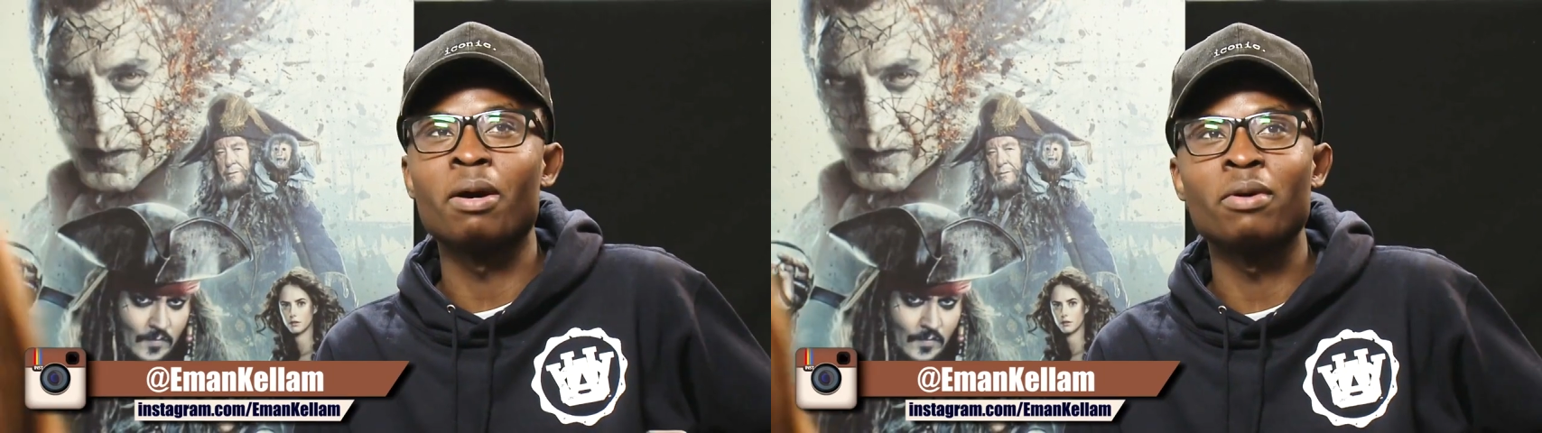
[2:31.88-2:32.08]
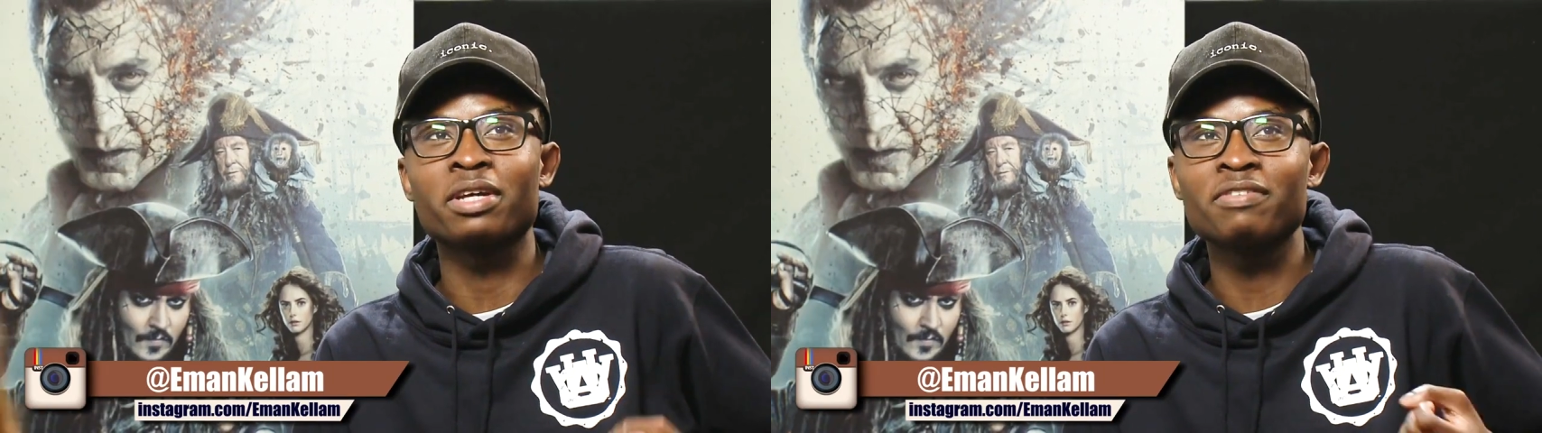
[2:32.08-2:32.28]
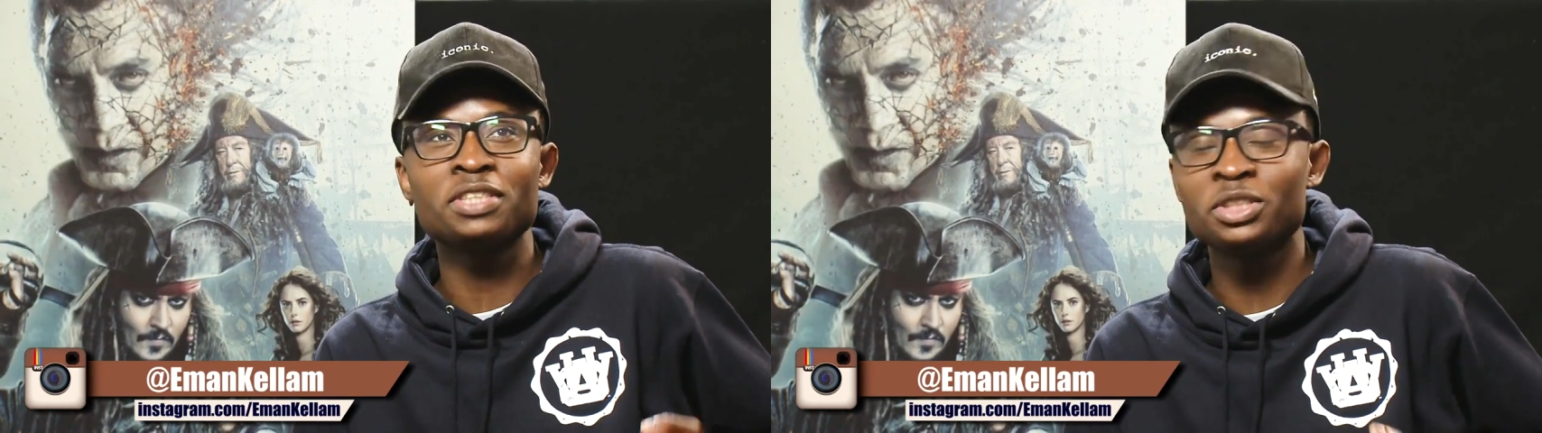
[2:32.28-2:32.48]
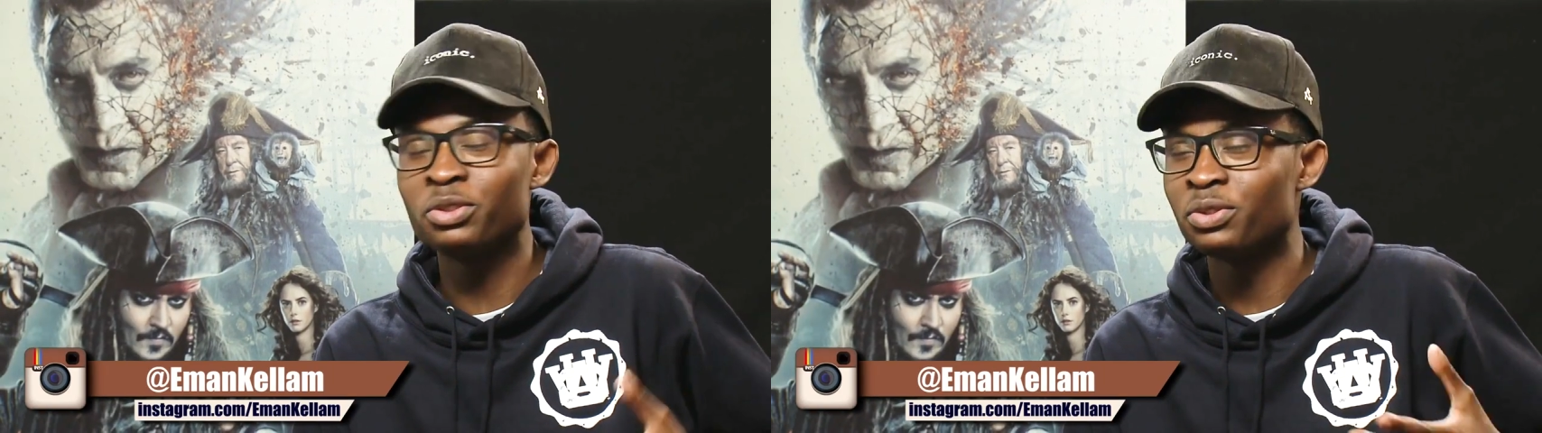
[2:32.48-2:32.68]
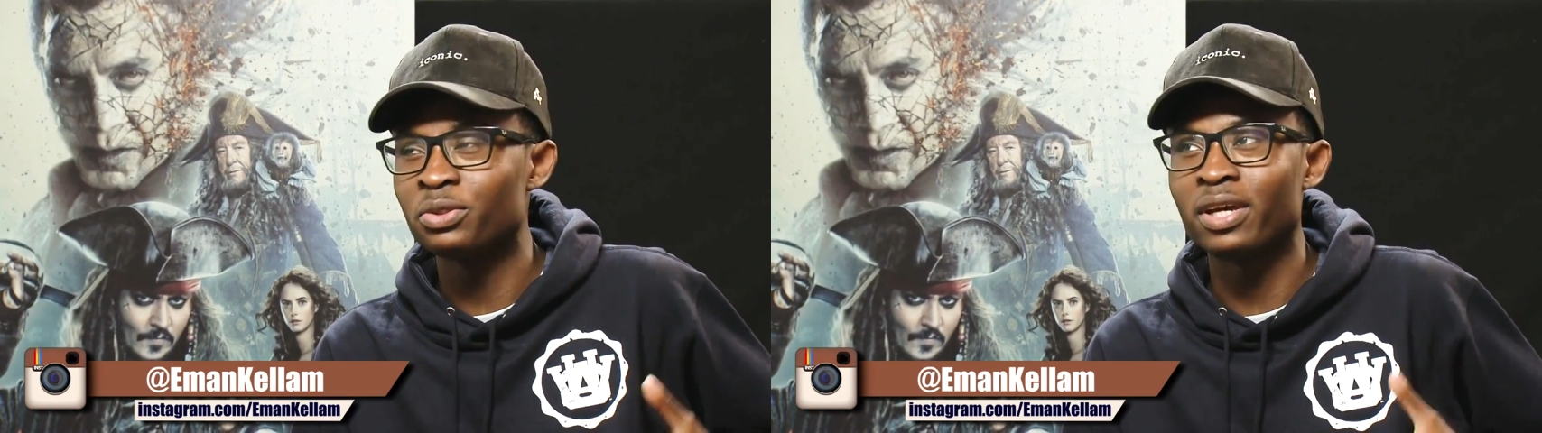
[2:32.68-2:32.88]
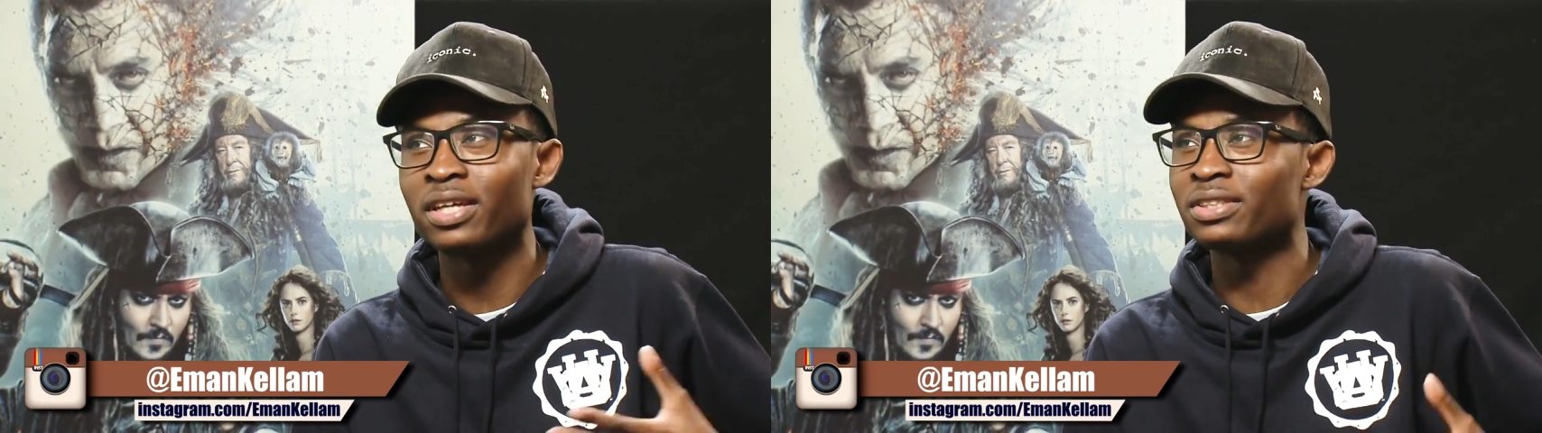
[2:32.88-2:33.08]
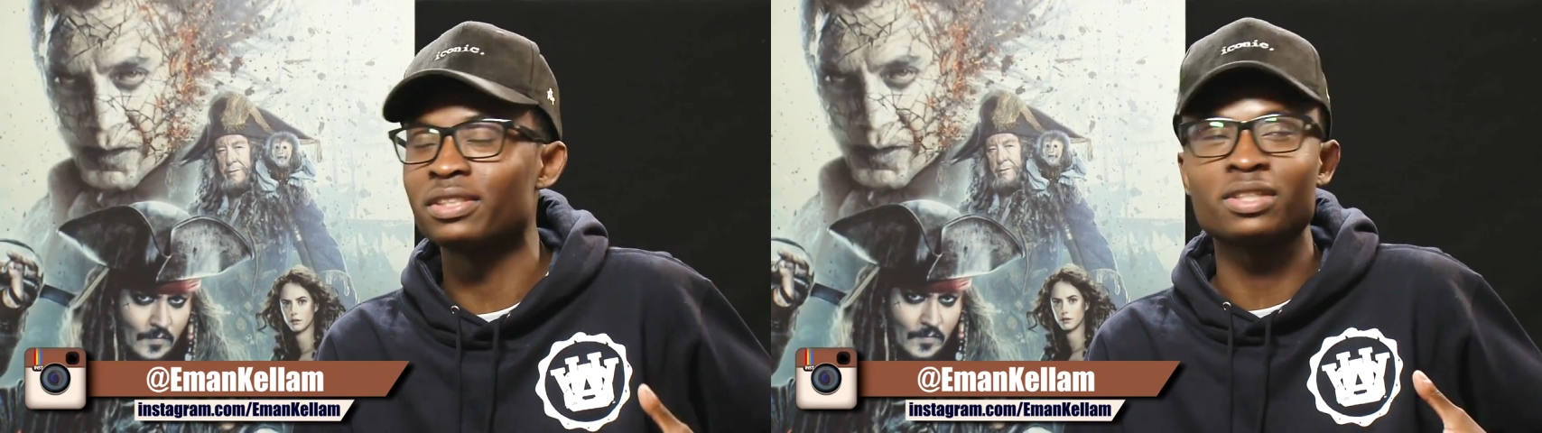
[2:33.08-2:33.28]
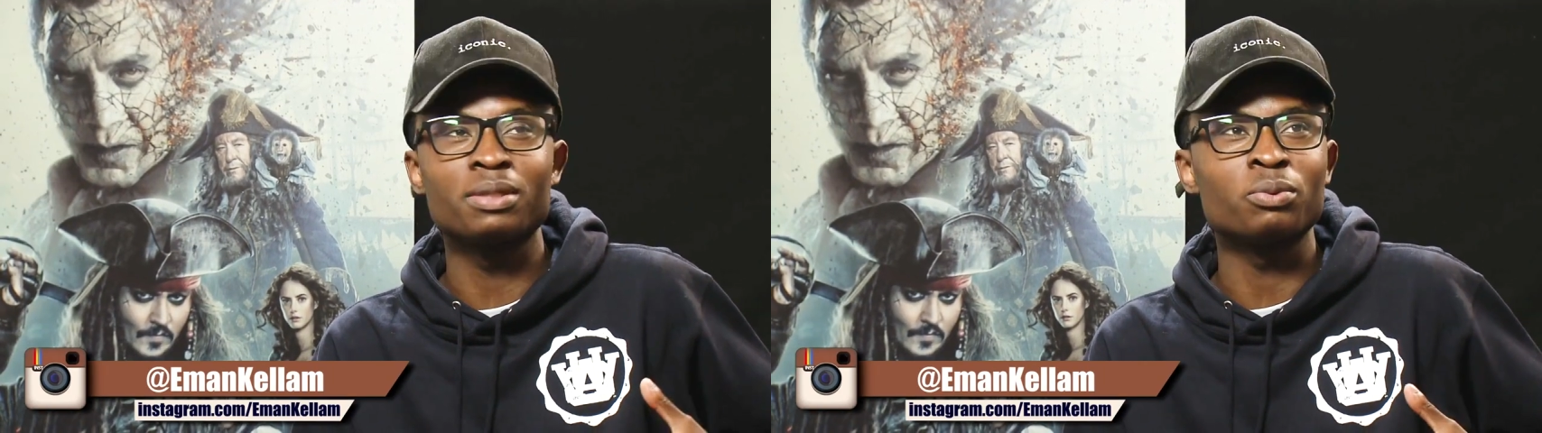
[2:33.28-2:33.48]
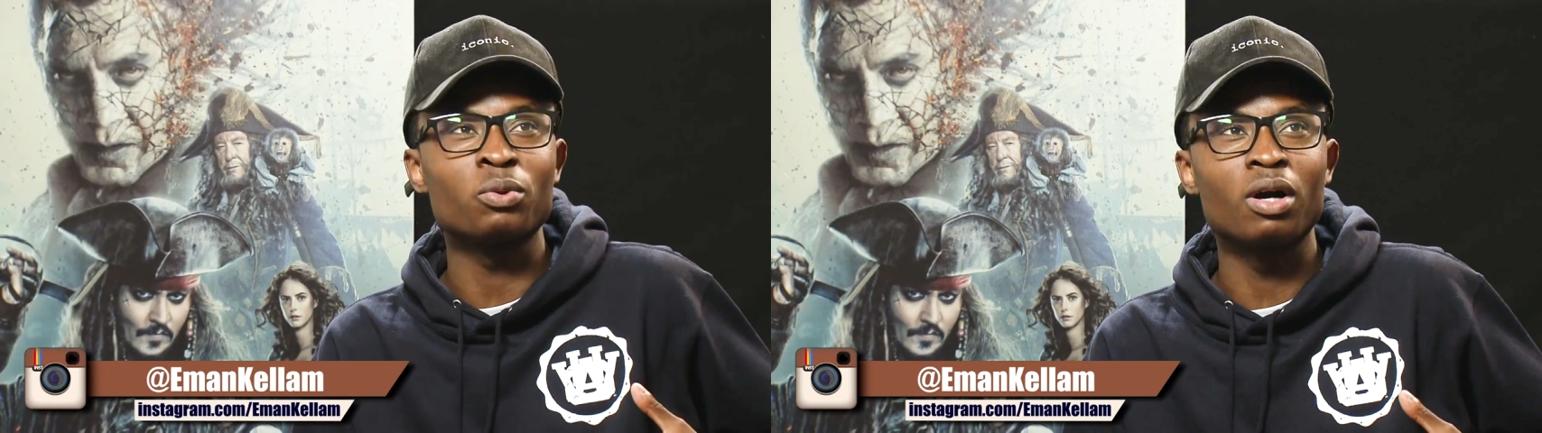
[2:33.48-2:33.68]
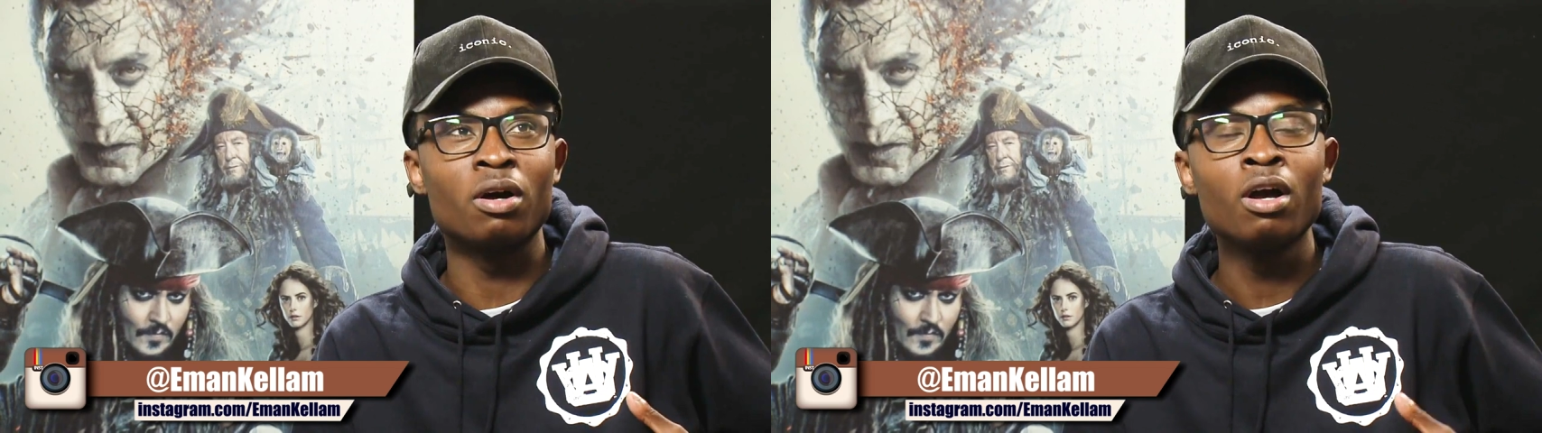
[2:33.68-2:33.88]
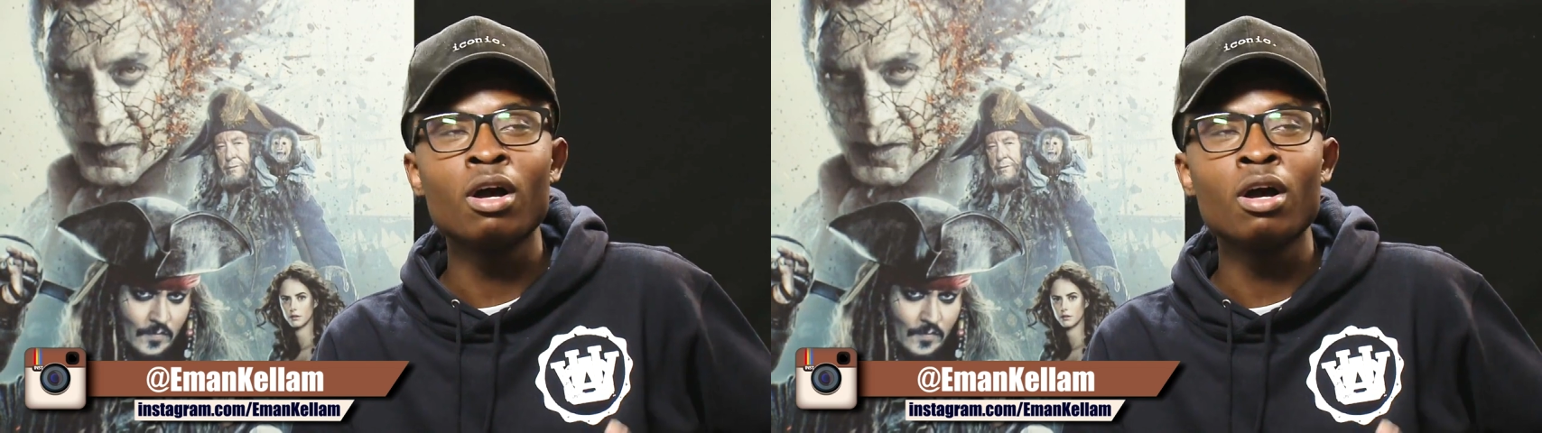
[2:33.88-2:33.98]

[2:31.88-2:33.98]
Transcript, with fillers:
Speaker 1: Um, I'll give it to you as an example. Uh,